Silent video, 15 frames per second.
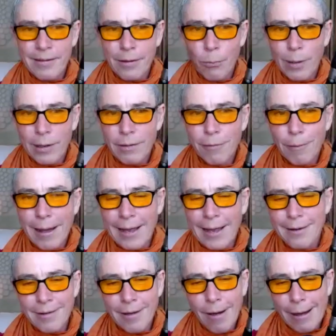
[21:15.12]
That's so wonderful.
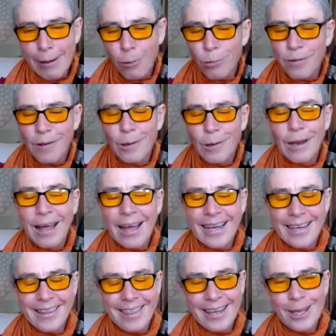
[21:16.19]
And I also
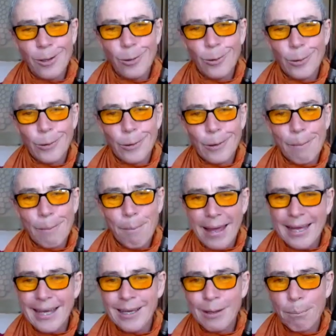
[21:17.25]
like that you're
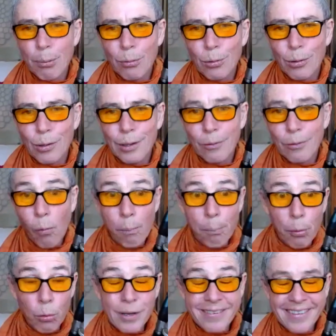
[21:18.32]
making a book or
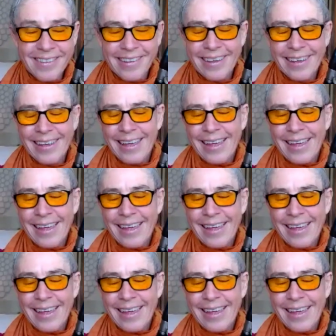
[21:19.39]
books